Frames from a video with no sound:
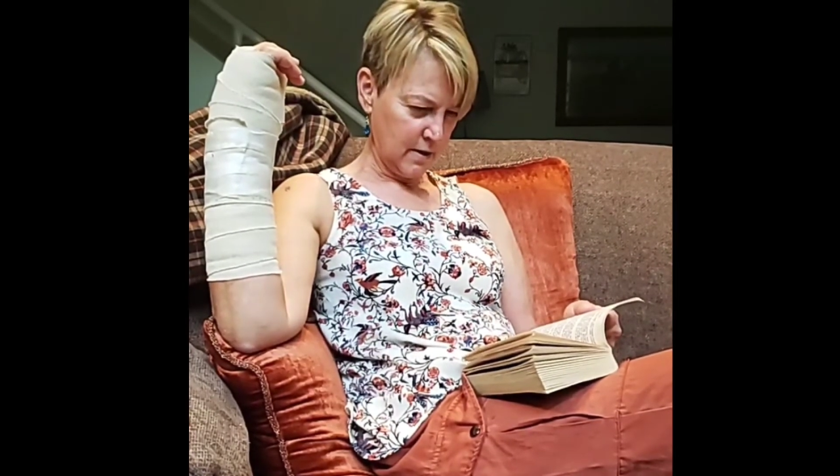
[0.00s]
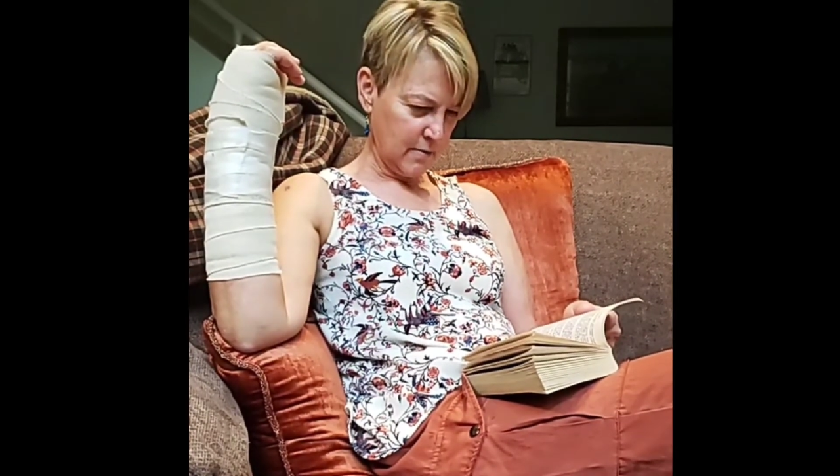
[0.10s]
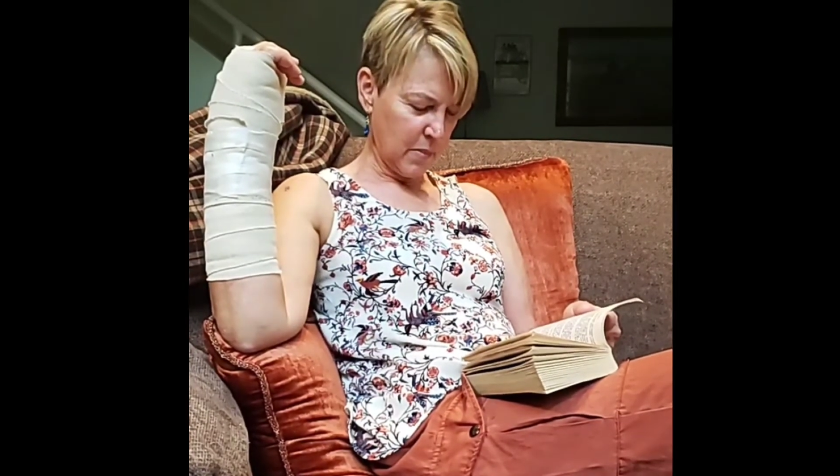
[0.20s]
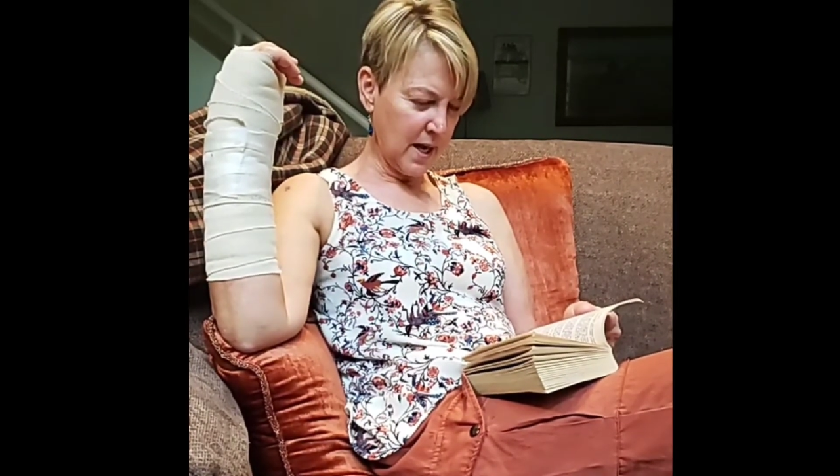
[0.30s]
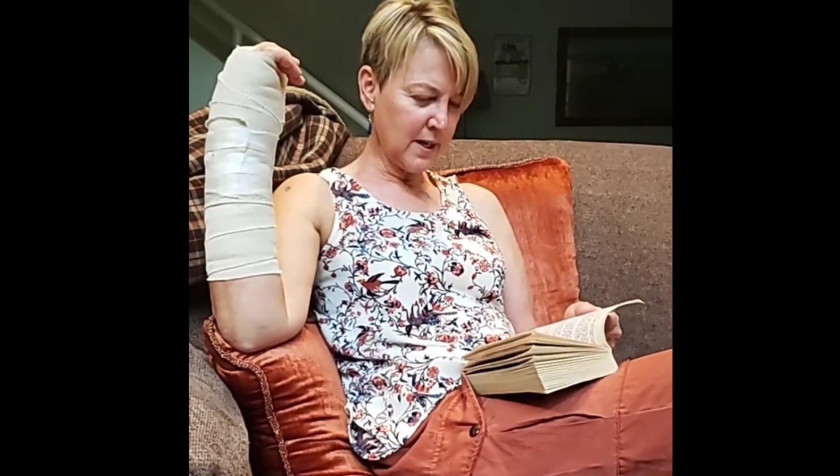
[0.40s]

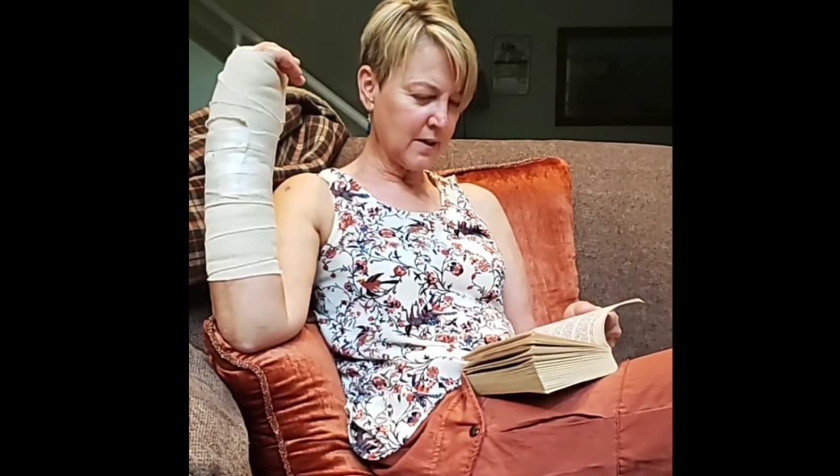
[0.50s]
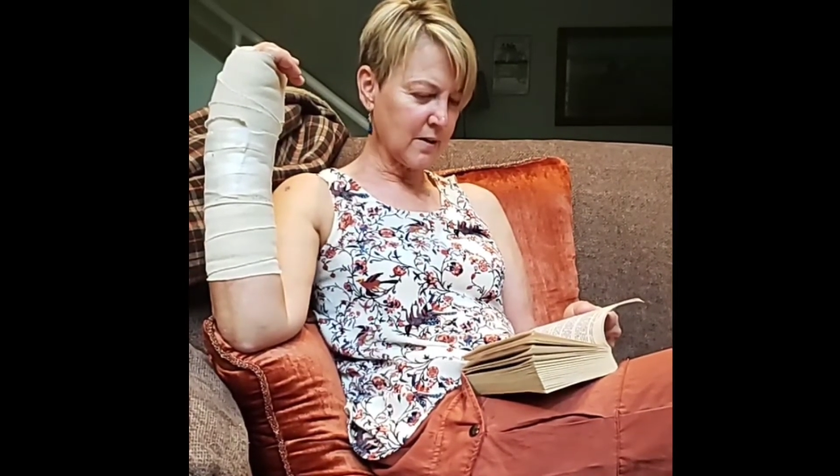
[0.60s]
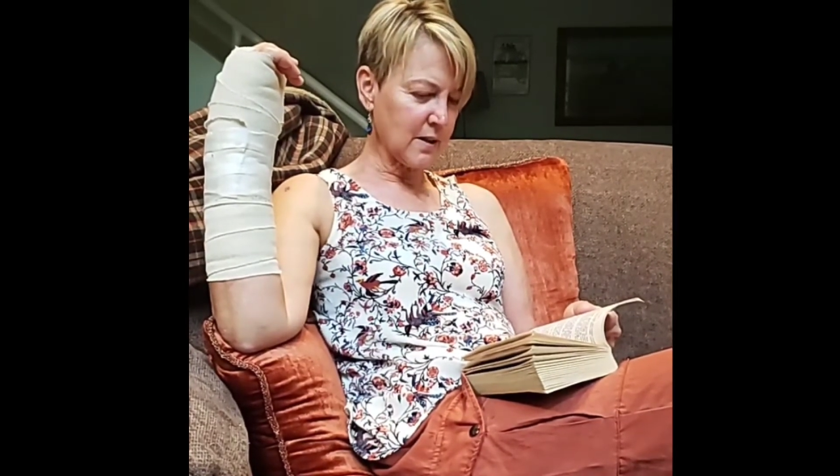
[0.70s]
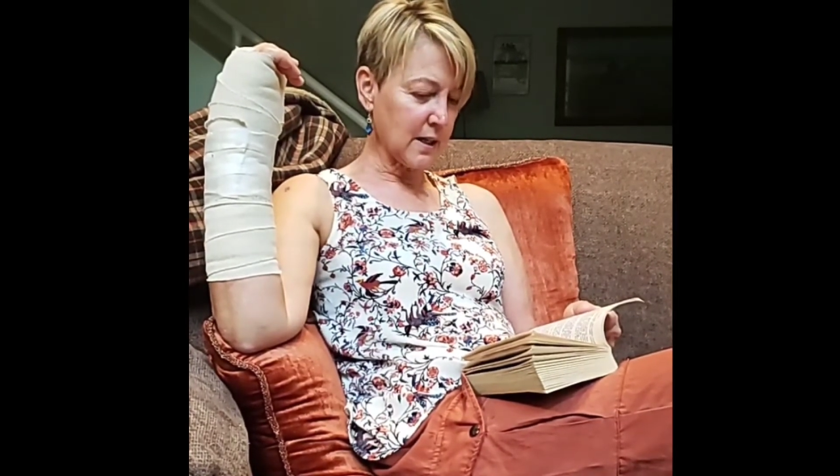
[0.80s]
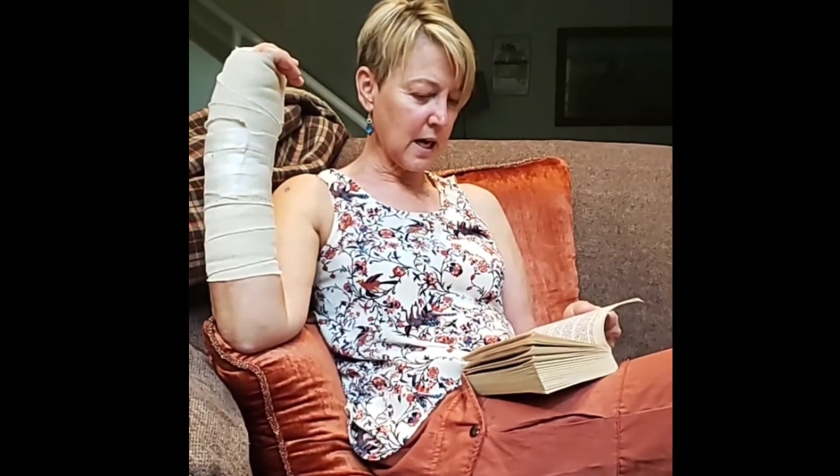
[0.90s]
Ben could
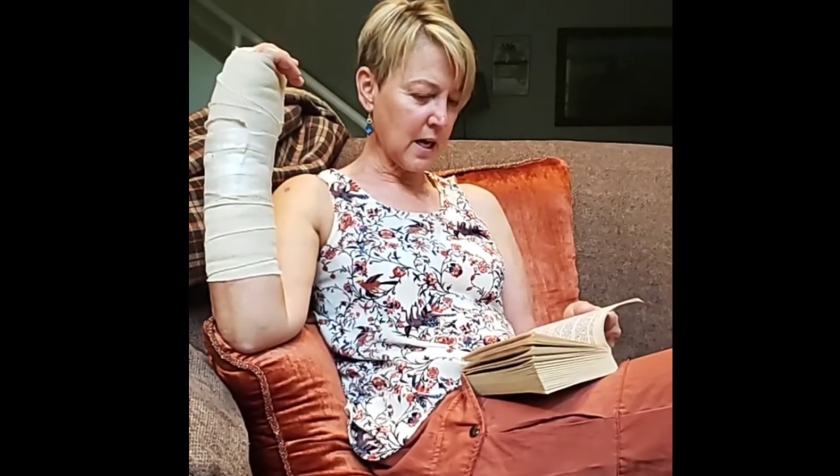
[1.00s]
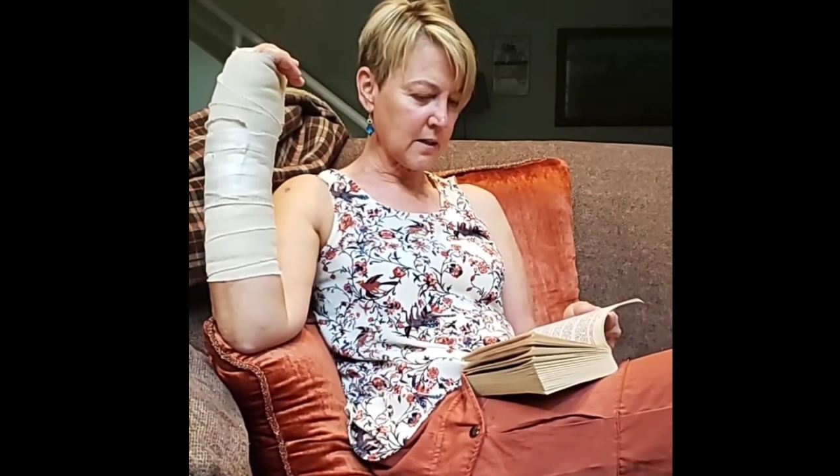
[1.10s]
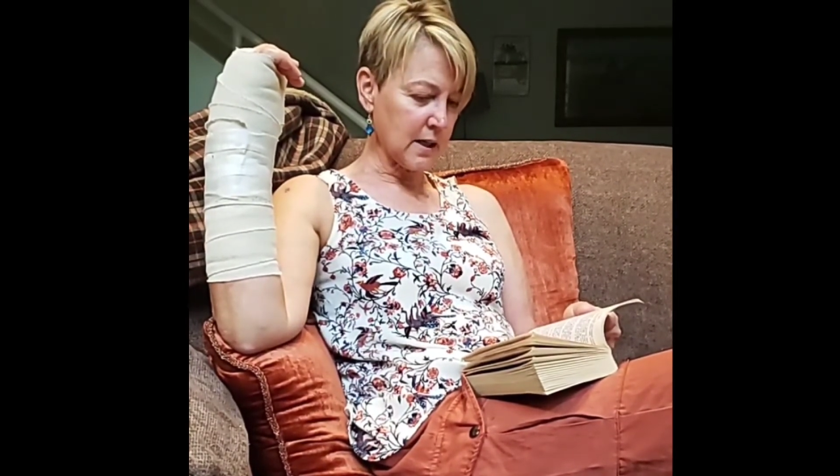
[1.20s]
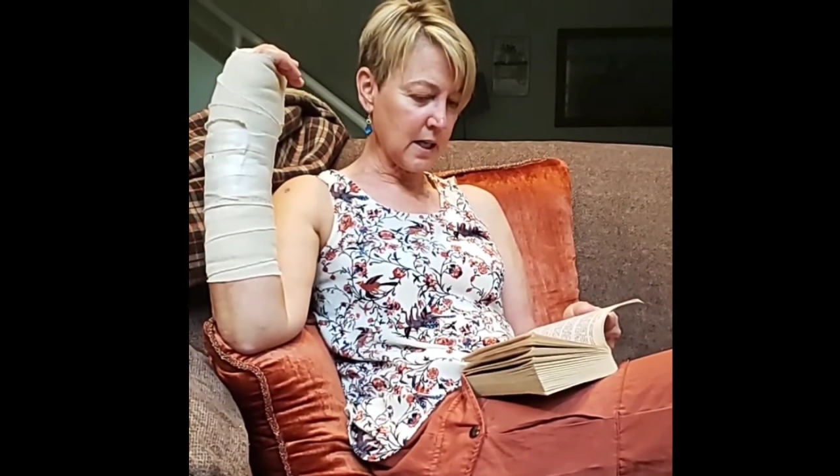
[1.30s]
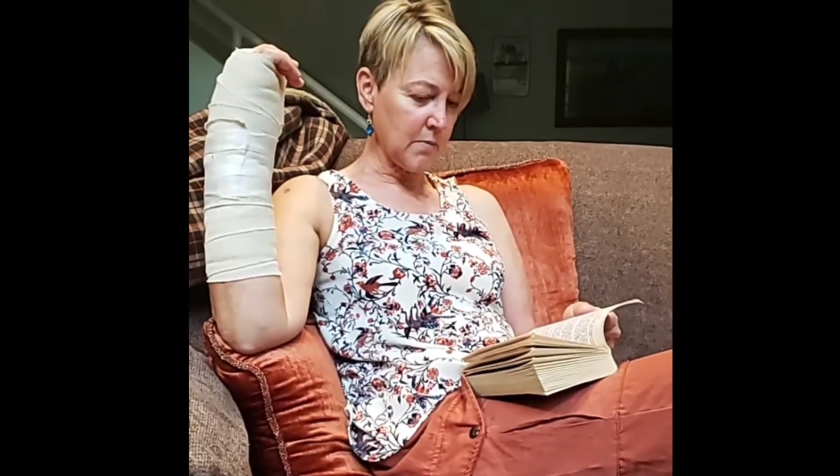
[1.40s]
scarce
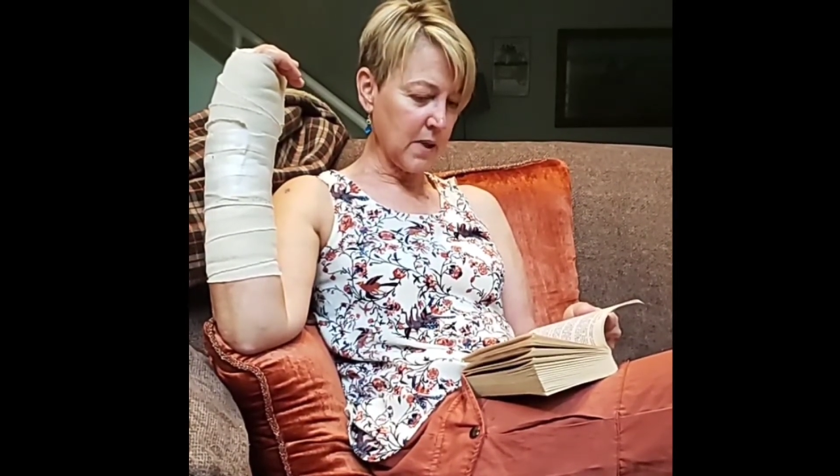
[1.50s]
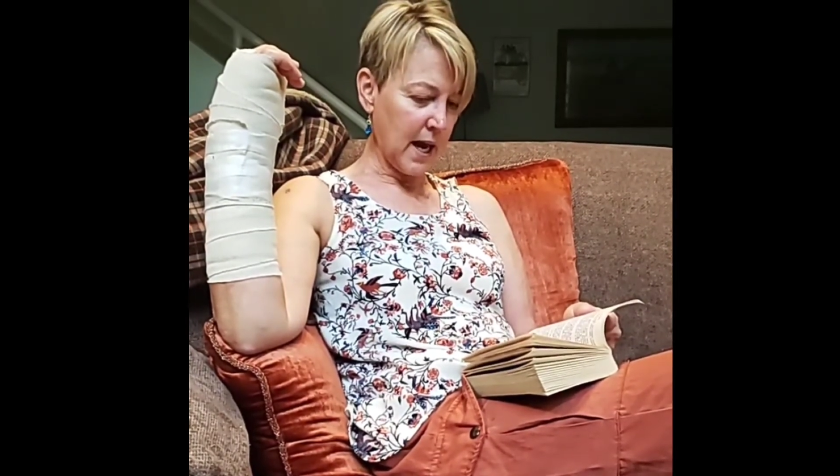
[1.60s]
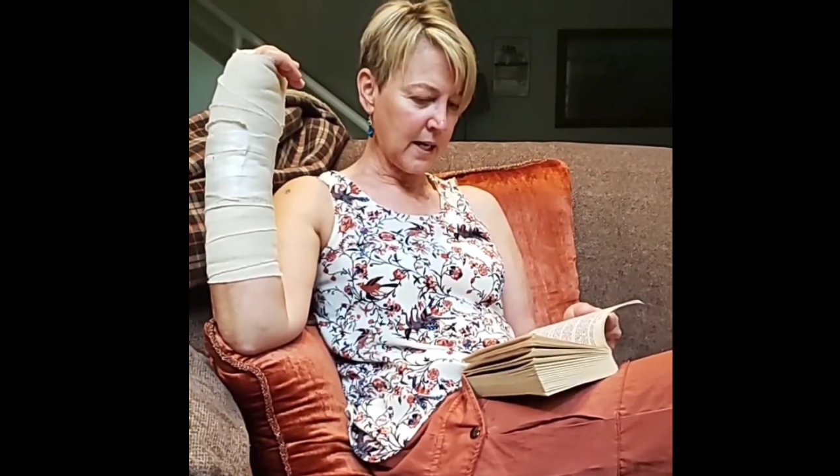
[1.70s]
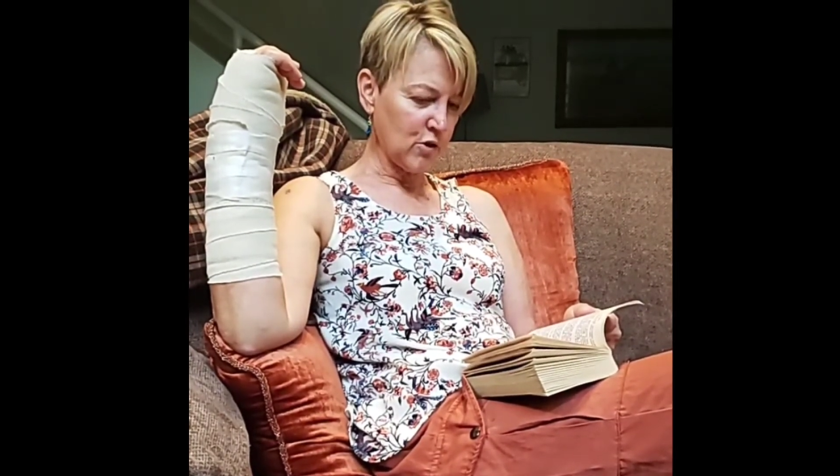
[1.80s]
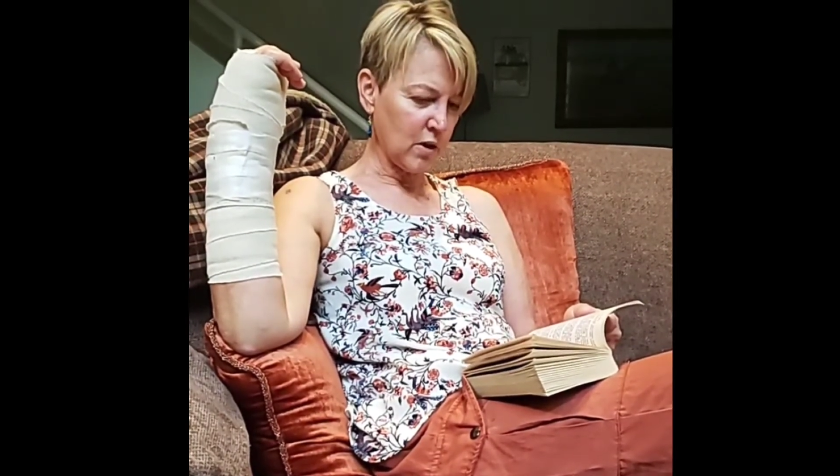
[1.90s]
keep the hatred